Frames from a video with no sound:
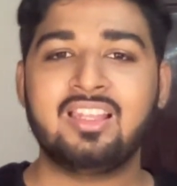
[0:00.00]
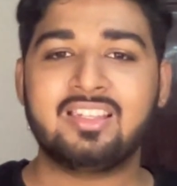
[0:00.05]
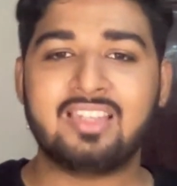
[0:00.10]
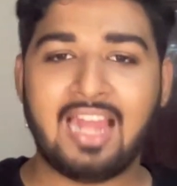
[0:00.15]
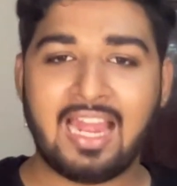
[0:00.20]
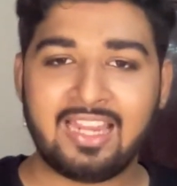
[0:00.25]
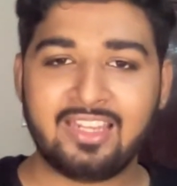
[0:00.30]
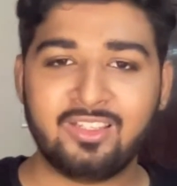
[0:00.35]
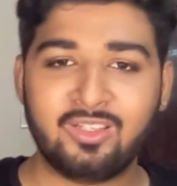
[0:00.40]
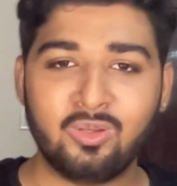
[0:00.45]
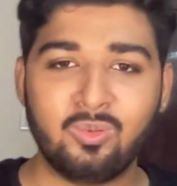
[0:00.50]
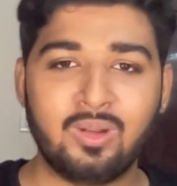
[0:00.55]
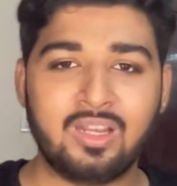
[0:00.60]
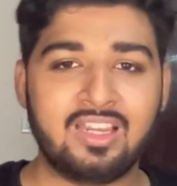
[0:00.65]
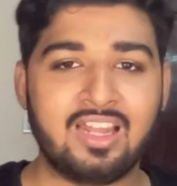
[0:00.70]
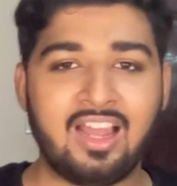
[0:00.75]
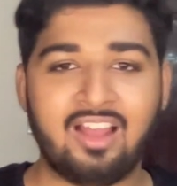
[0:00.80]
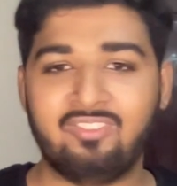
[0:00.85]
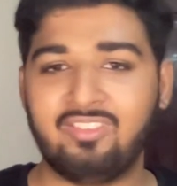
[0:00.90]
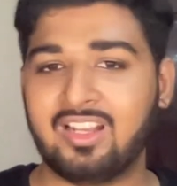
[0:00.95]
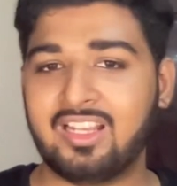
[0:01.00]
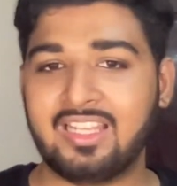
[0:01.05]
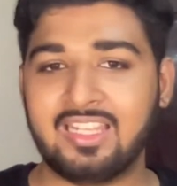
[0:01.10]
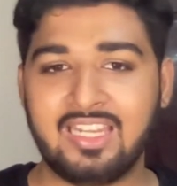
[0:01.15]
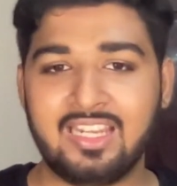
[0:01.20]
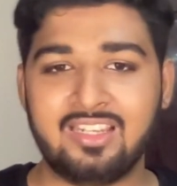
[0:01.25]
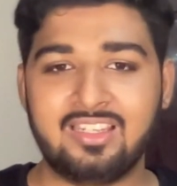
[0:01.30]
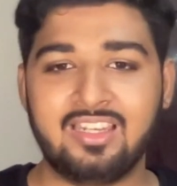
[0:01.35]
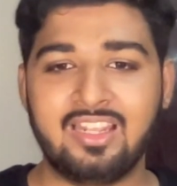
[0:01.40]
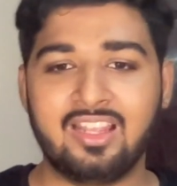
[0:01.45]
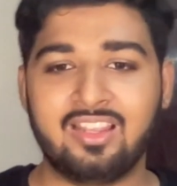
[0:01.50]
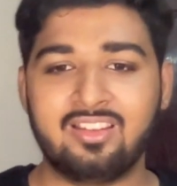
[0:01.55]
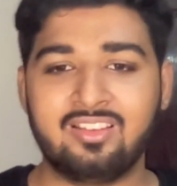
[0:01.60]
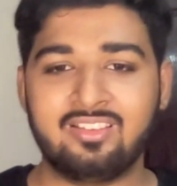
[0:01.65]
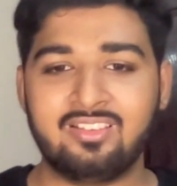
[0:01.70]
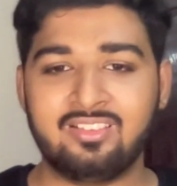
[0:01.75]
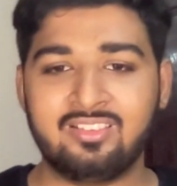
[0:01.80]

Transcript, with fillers: thank you and have a great day